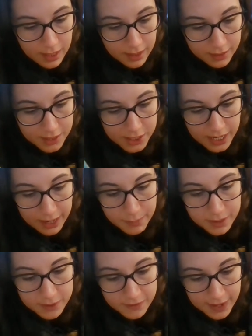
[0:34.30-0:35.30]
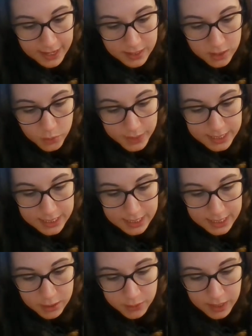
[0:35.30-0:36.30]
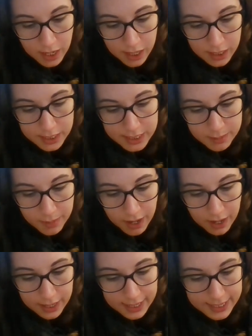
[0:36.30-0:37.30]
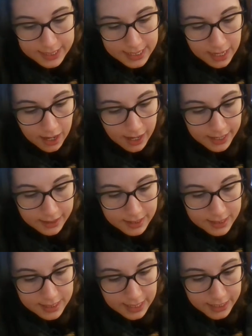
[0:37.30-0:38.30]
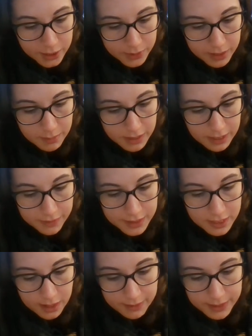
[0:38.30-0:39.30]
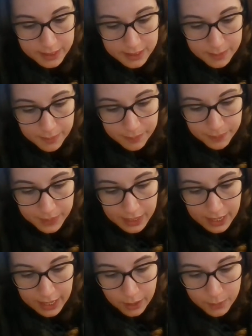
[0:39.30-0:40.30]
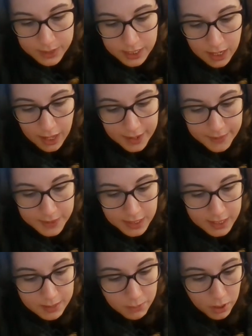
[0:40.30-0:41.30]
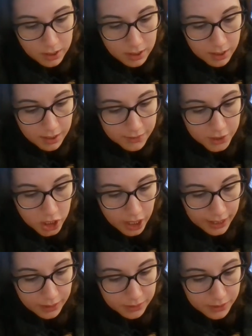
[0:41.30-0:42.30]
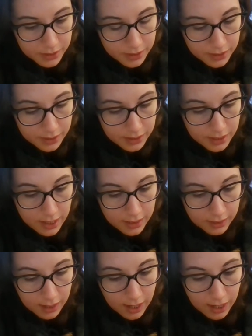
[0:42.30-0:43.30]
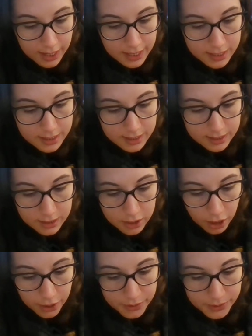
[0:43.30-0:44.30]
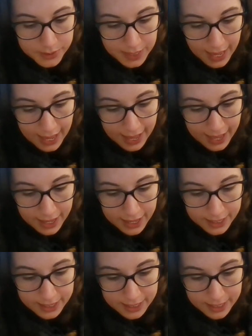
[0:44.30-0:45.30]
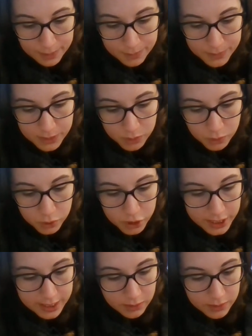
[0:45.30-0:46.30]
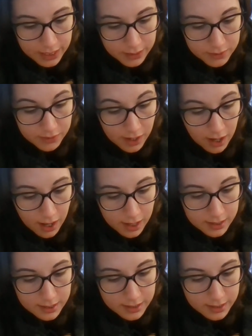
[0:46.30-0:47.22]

The shaman's face twisted into an ugly smile as he eyed the statue in the middle of the turret. It was a life-size model of a child, the eyes, nose, hair, and limbs all chiselled out of glass.